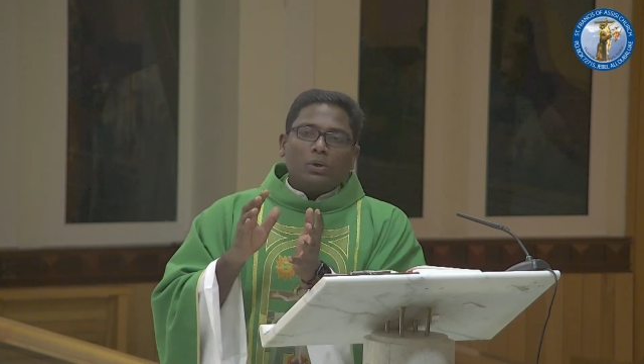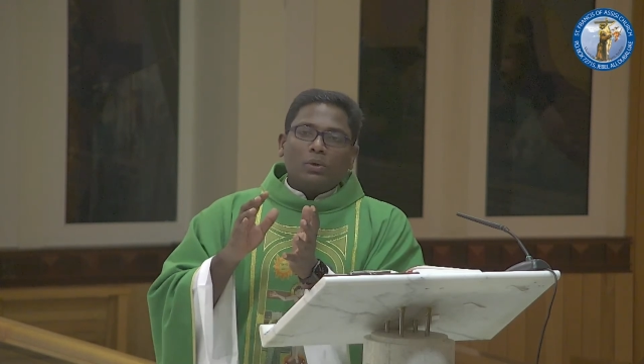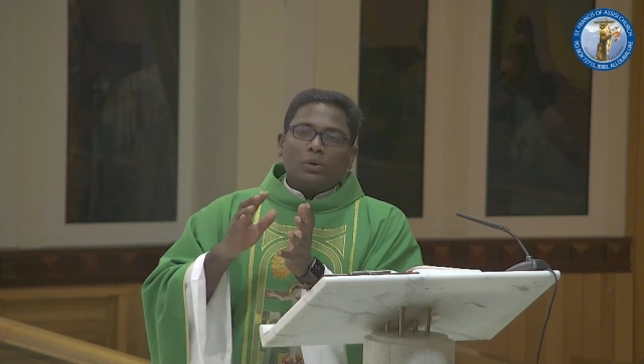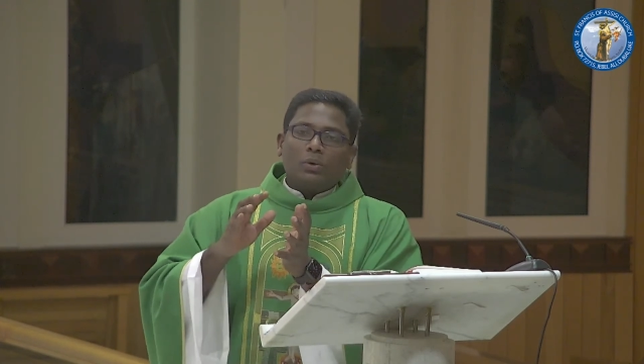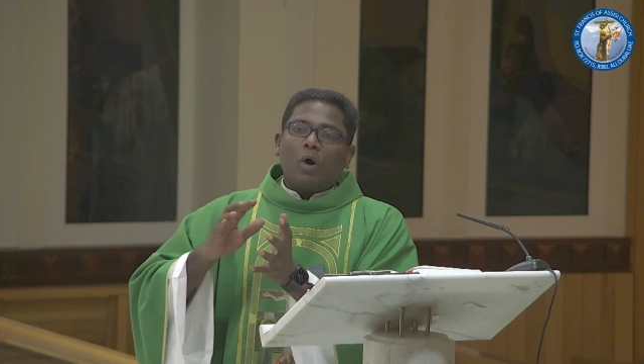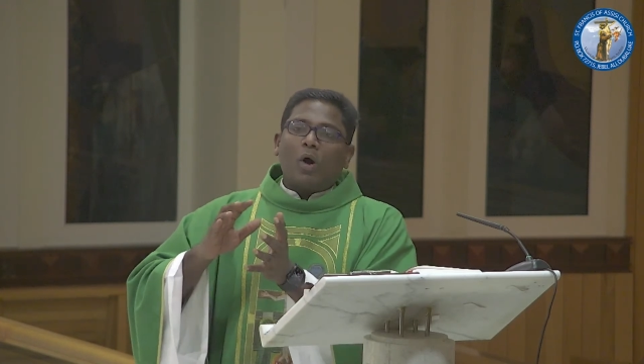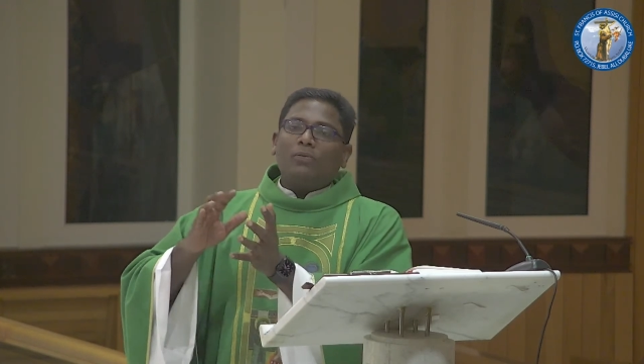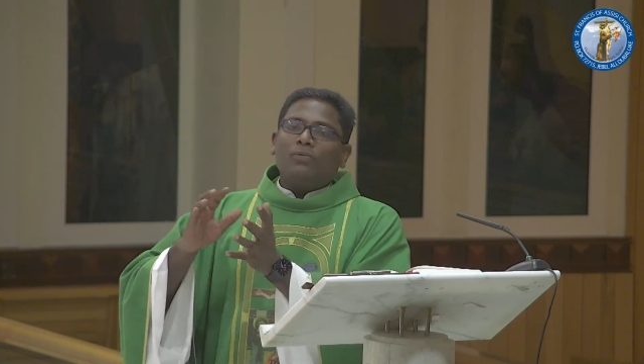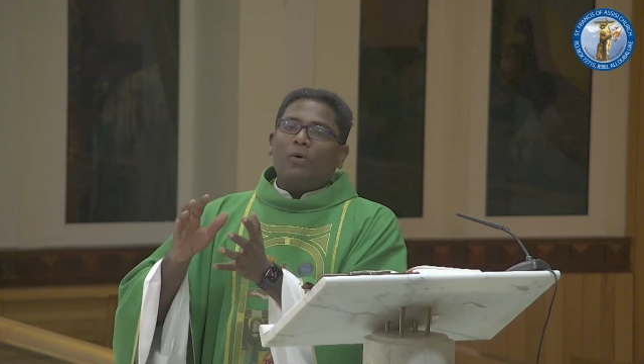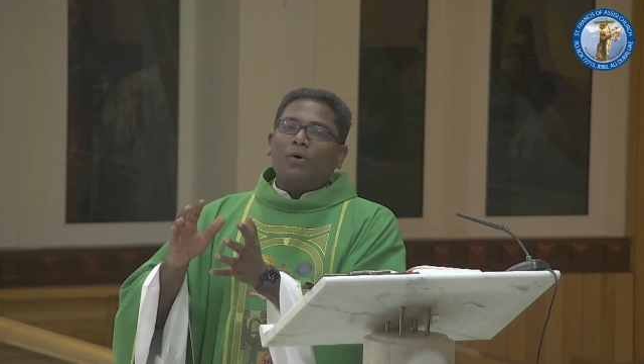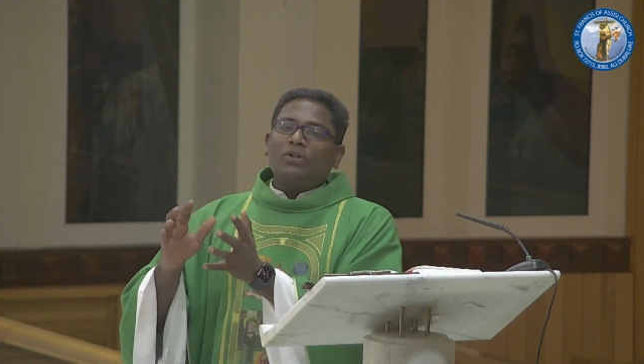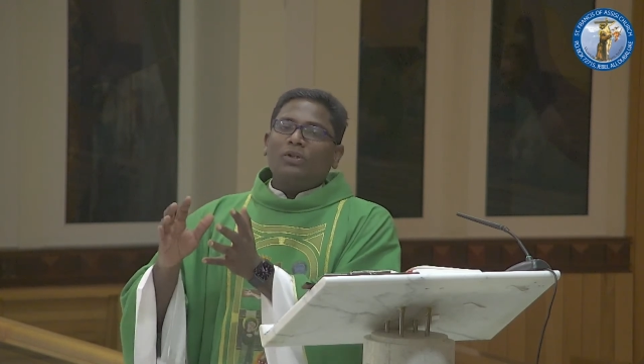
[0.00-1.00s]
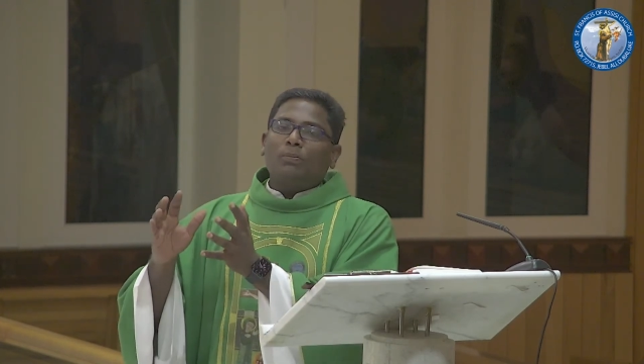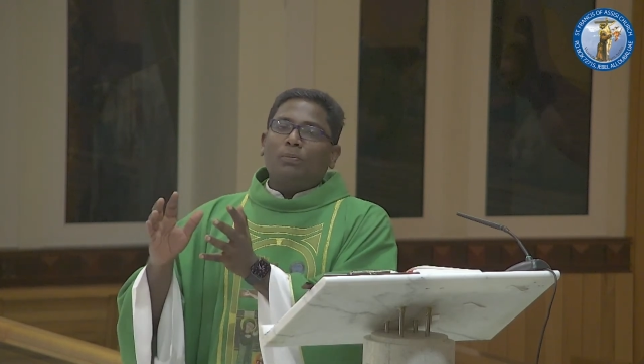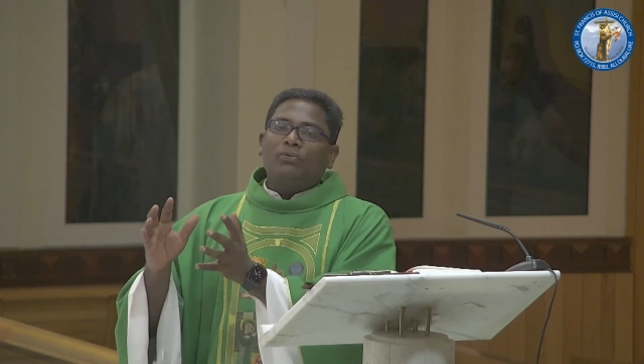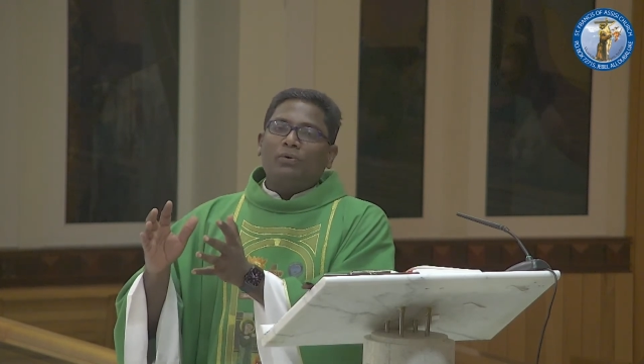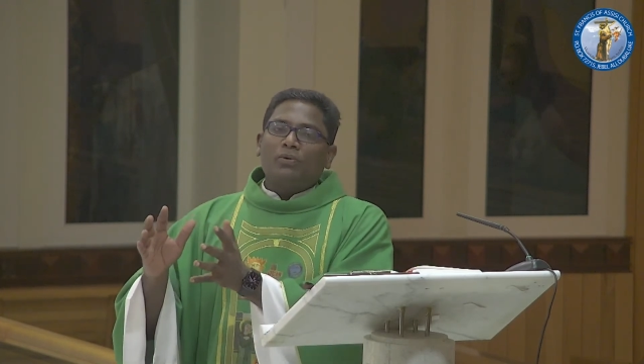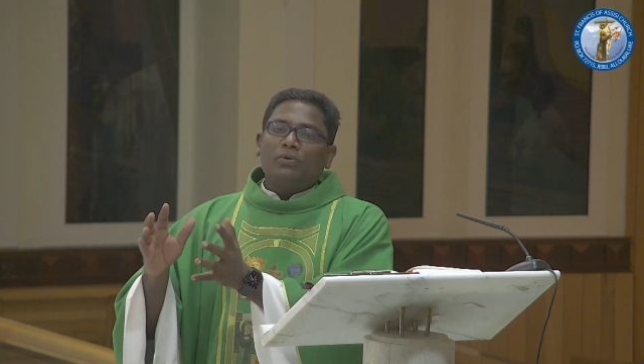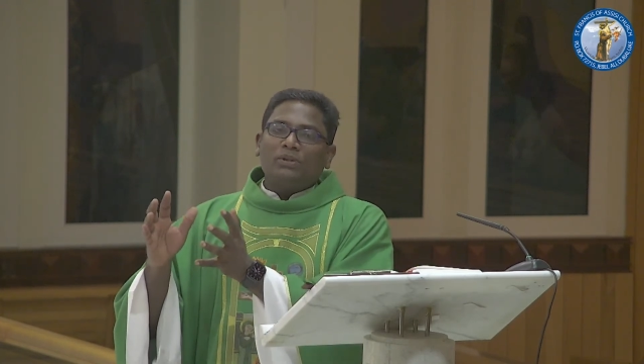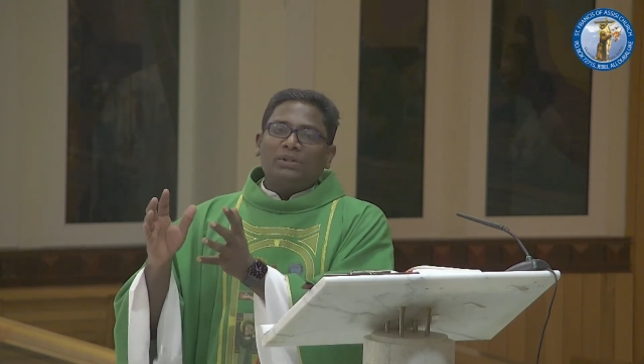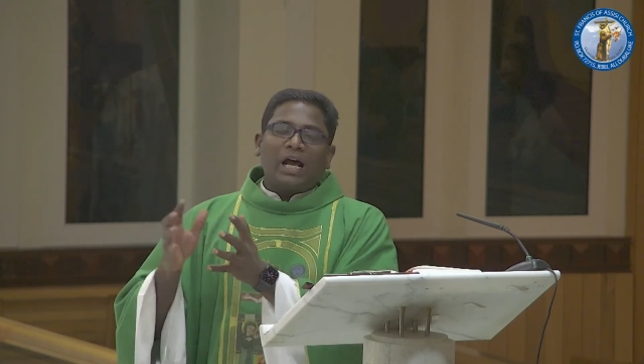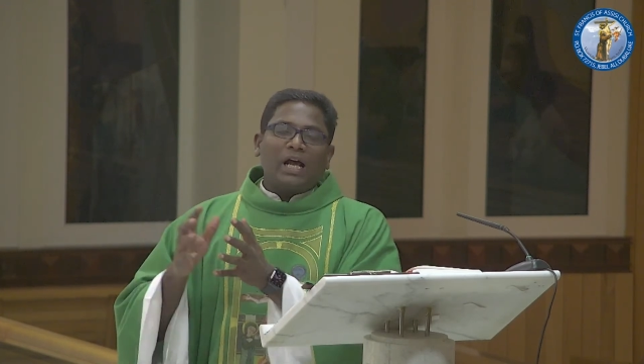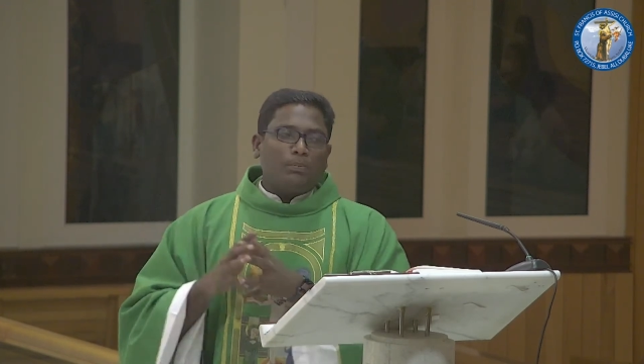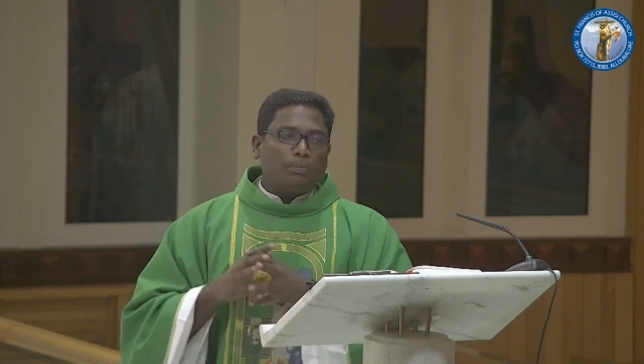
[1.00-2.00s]
not for the food that
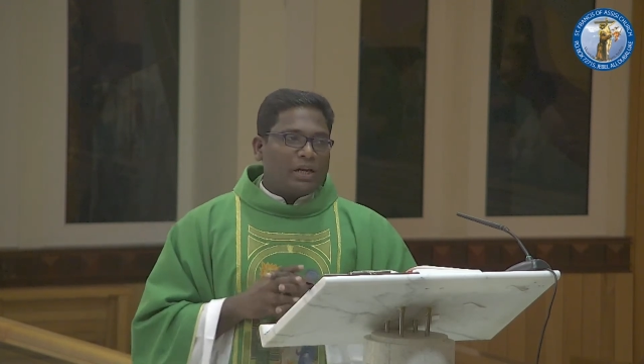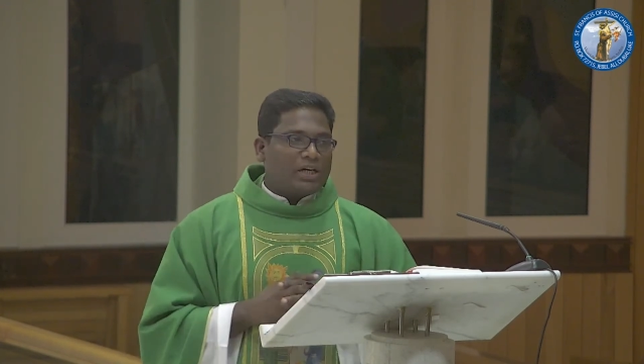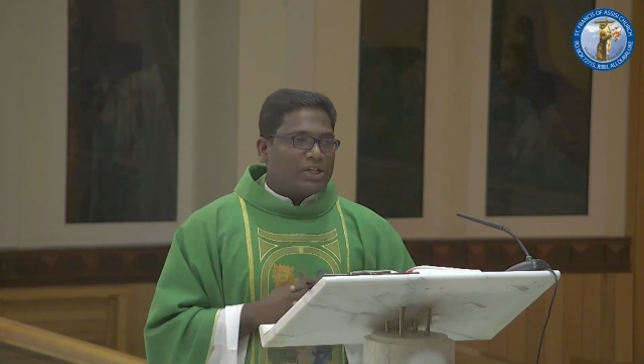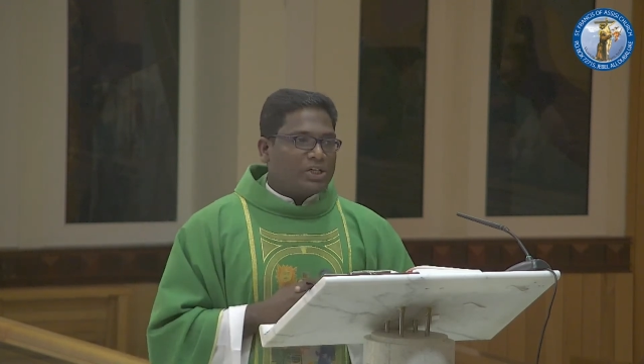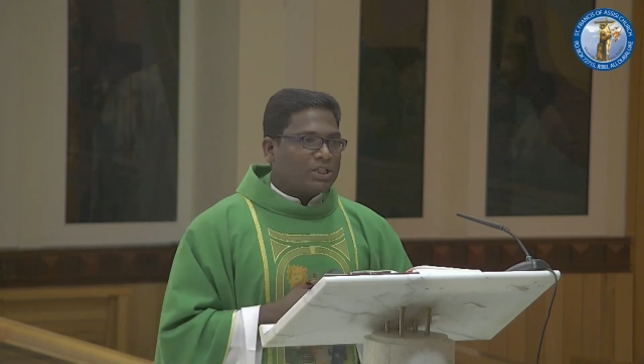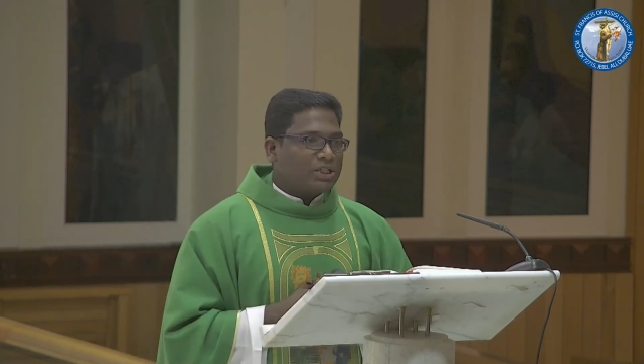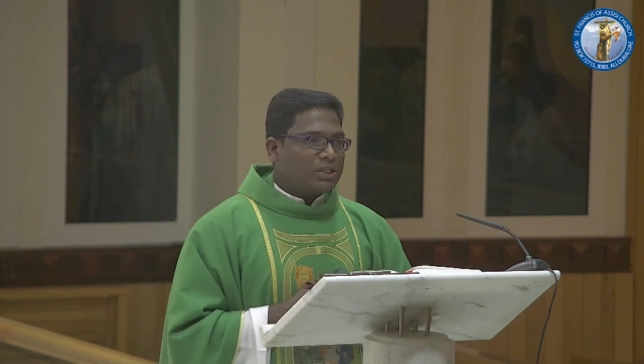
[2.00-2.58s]
perishes,